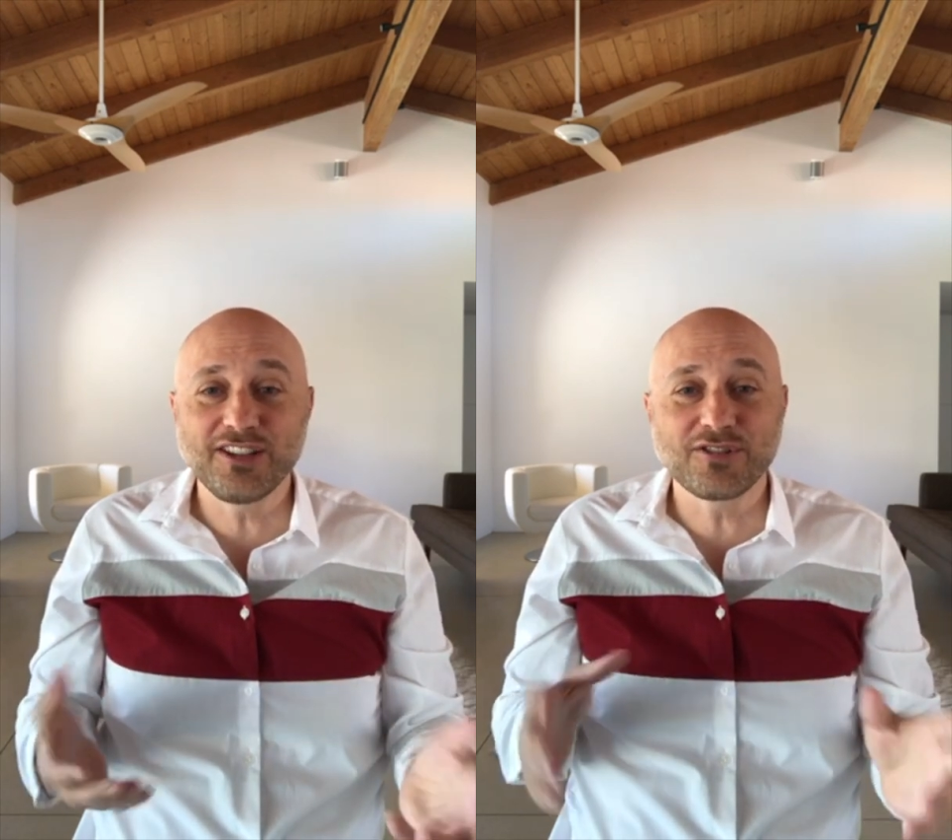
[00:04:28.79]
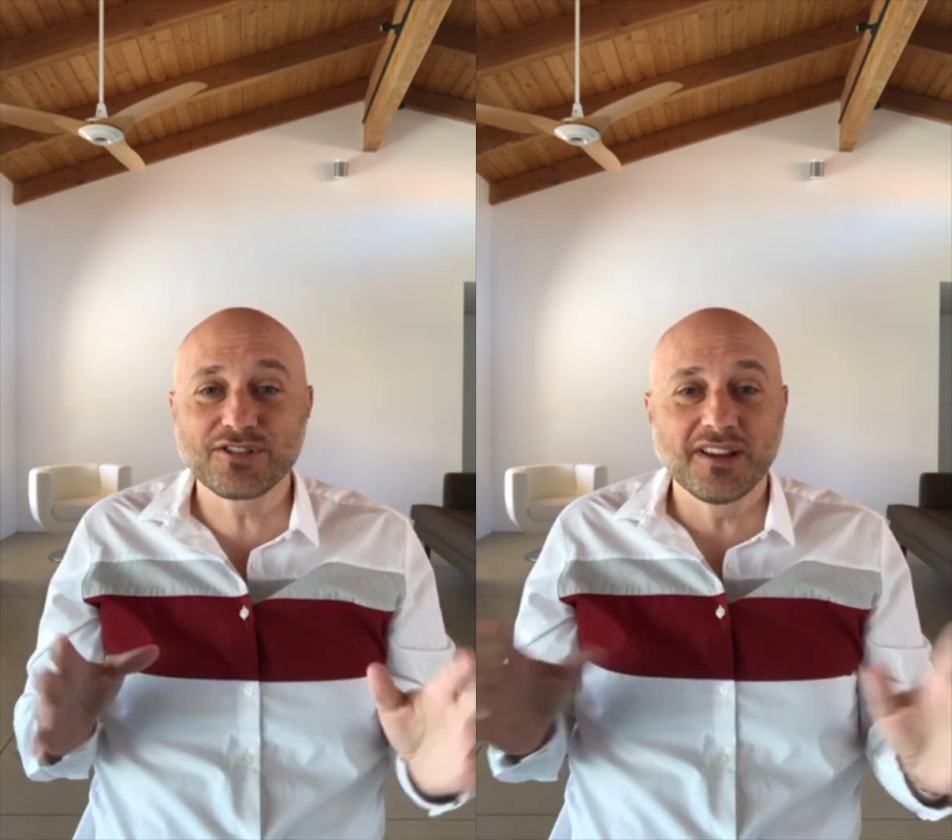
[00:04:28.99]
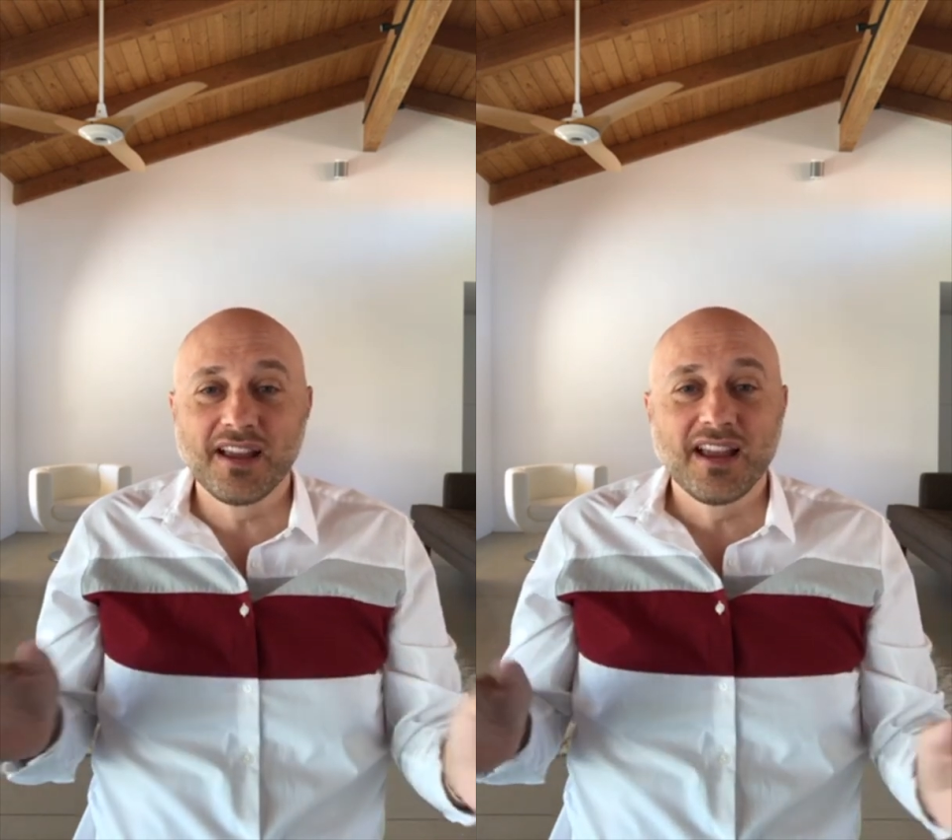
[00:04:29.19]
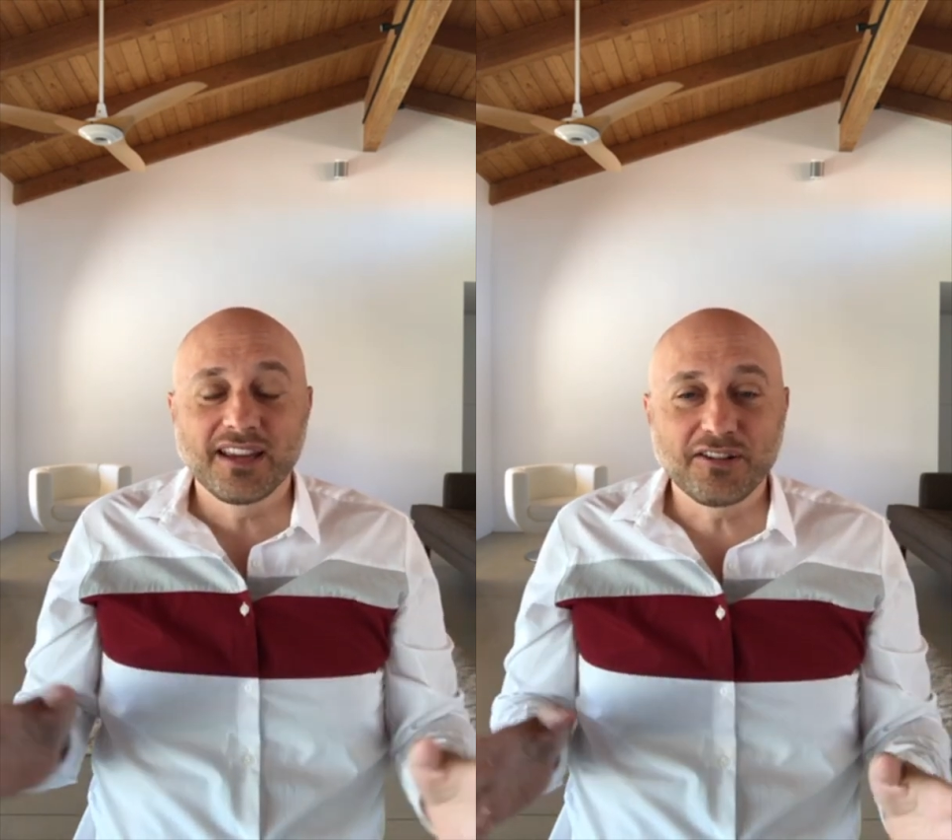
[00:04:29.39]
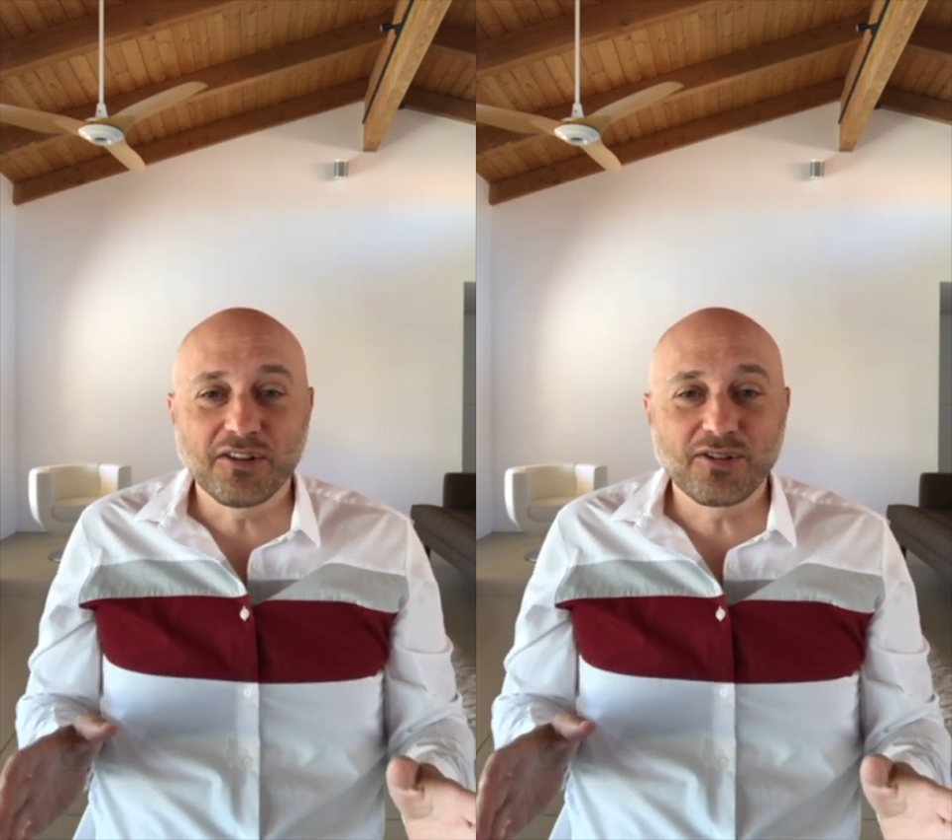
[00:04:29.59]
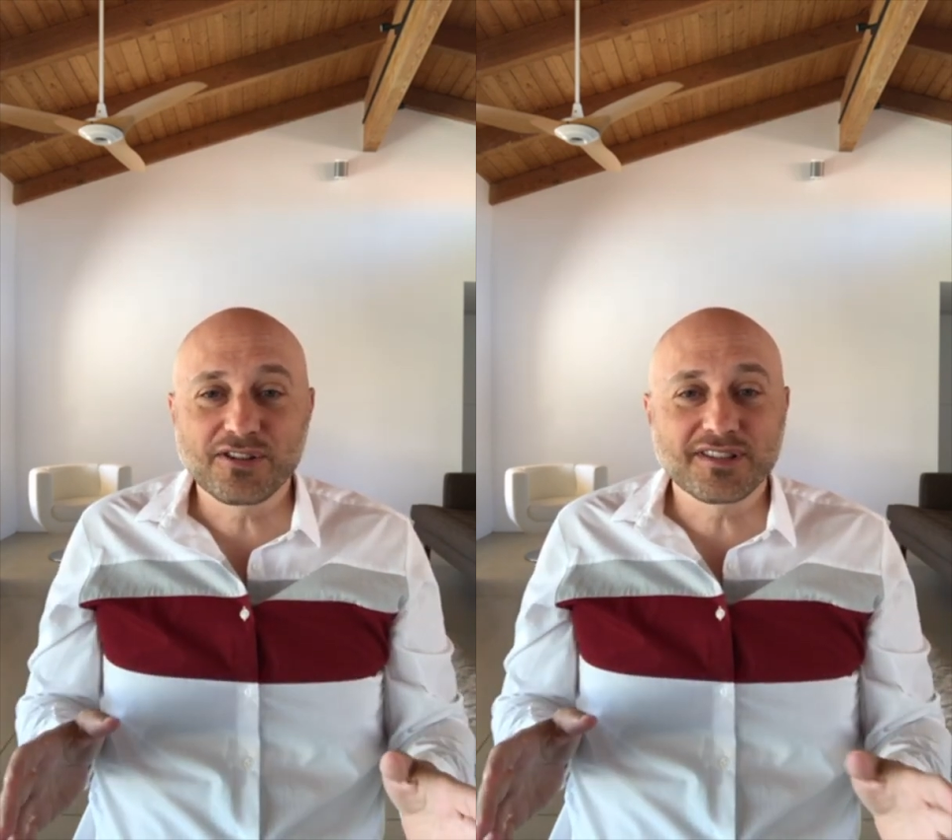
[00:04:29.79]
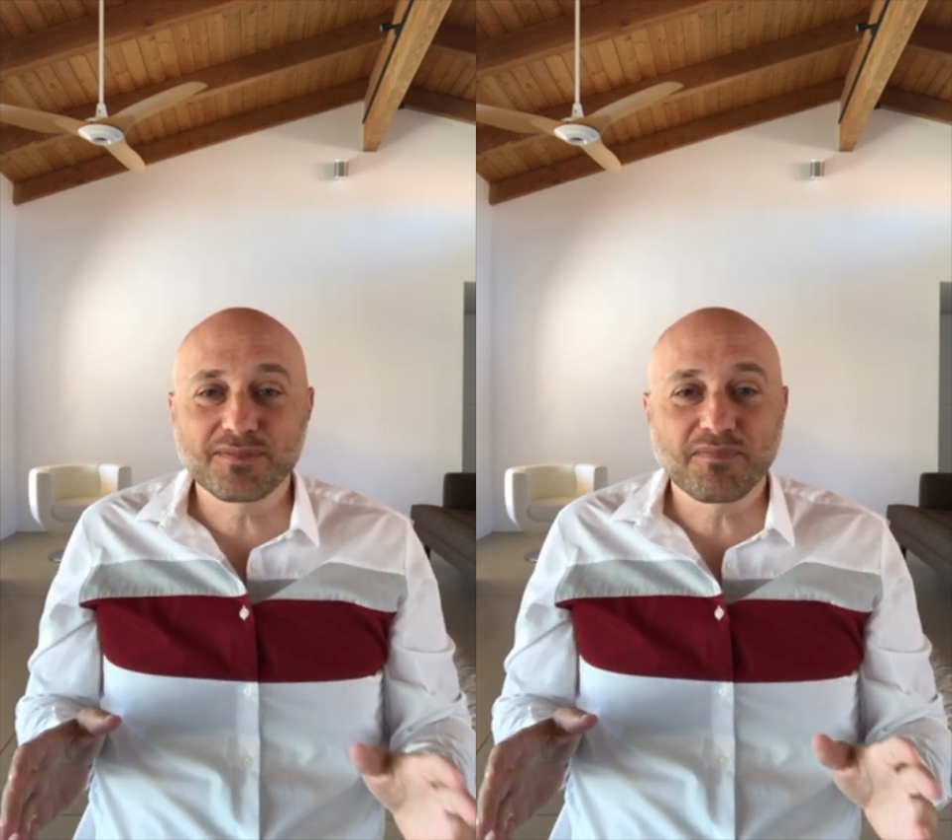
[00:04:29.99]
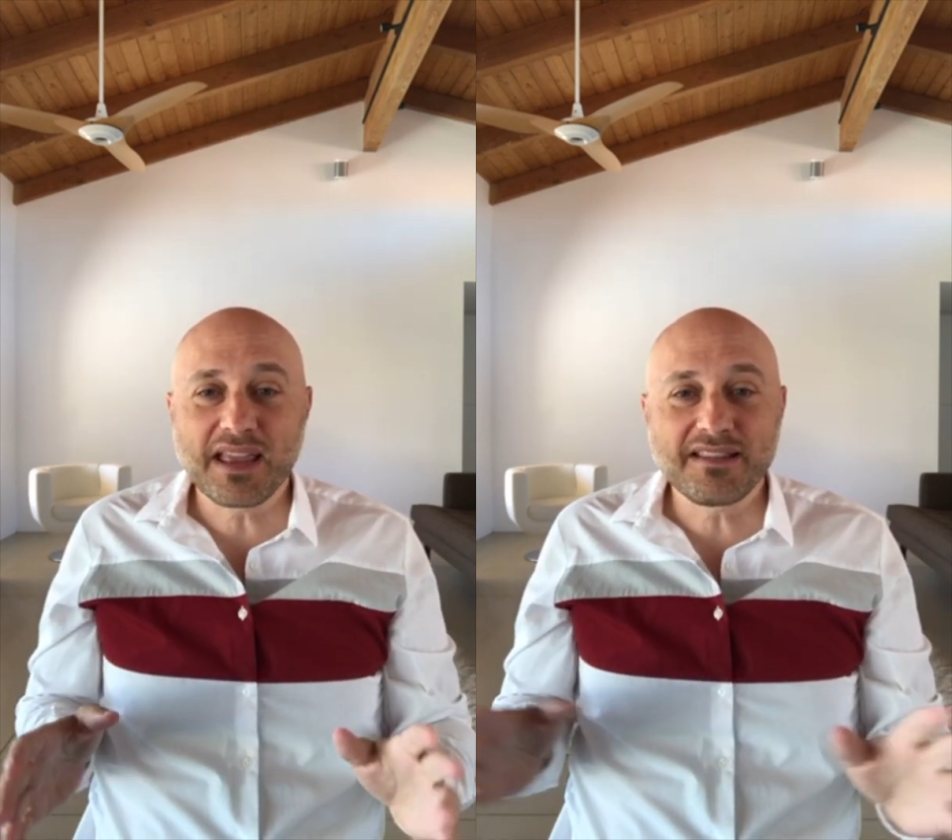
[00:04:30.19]
You can
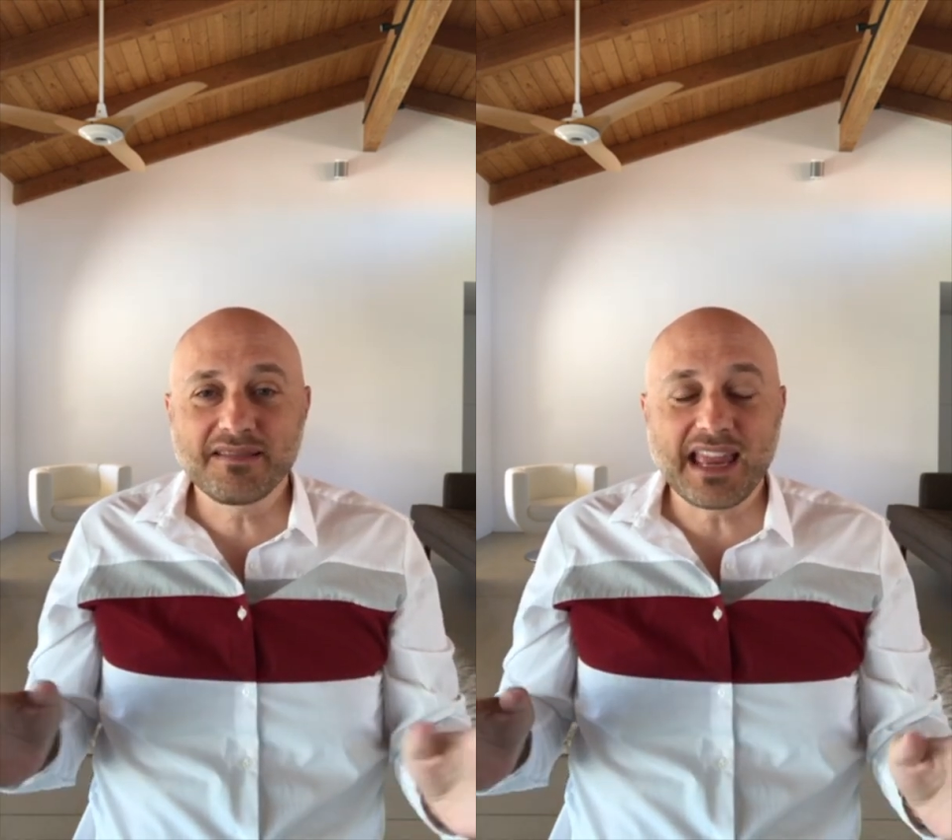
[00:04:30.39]
spend